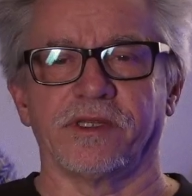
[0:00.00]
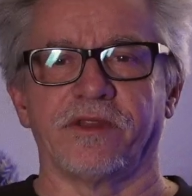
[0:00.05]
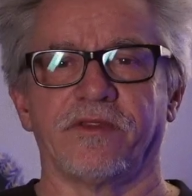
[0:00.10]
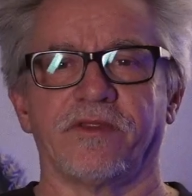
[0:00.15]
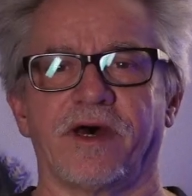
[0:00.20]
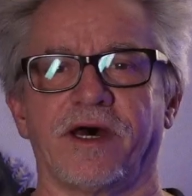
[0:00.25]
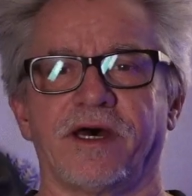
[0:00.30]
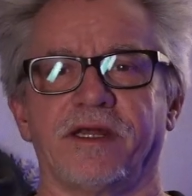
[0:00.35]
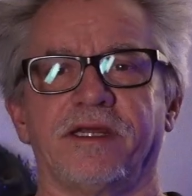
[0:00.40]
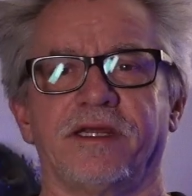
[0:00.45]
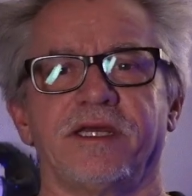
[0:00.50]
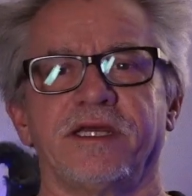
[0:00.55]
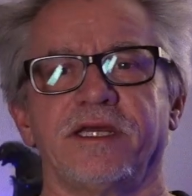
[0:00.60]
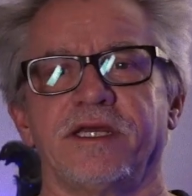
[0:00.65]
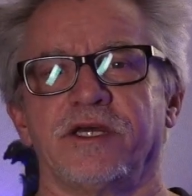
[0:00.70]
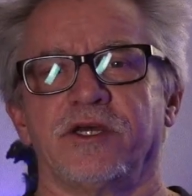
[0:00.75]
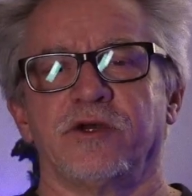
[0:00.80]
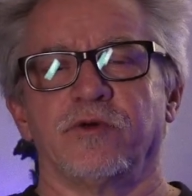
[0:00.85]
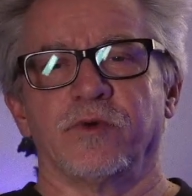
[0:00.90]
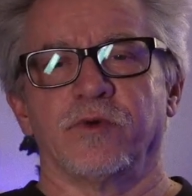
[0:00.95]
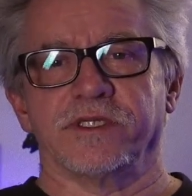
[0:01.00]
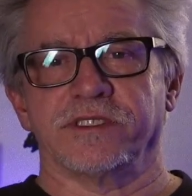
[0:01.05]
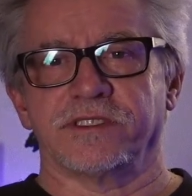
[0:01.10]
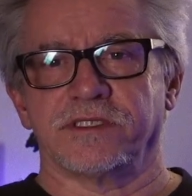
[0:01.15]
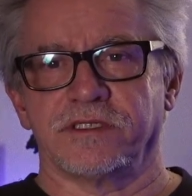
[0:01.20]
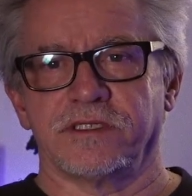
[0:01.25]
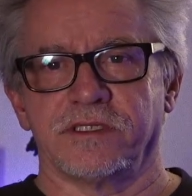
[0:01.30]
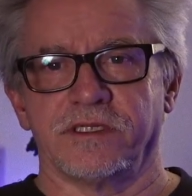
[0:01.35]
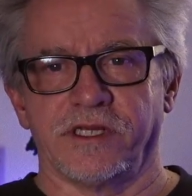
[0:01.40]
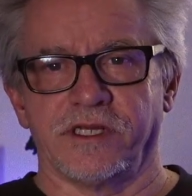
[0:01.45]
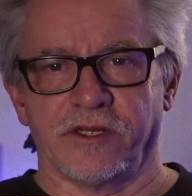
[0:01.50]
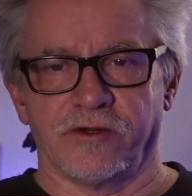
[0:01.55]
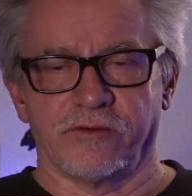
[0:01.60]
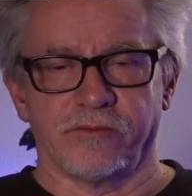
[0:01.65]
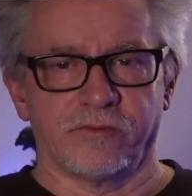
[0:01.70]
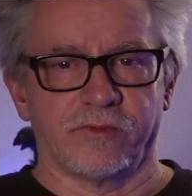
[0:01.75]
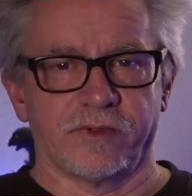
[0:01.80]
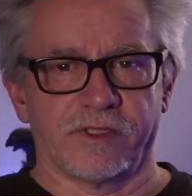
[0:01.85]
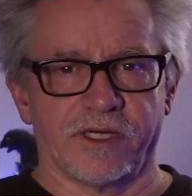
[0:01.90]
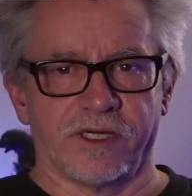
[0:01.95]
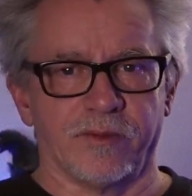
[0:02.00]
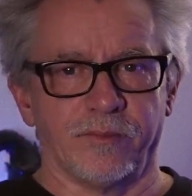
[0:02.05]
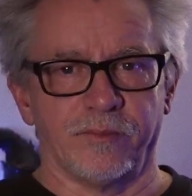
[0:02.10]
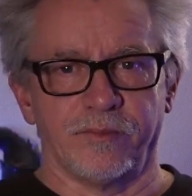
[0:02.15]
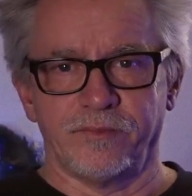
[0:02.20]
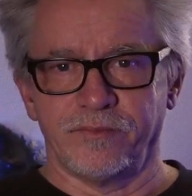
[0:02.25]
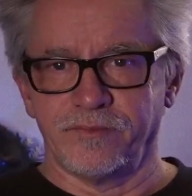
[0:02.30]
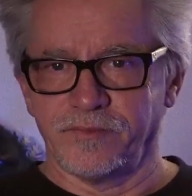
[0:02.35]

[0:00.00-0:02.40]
thought was, you know,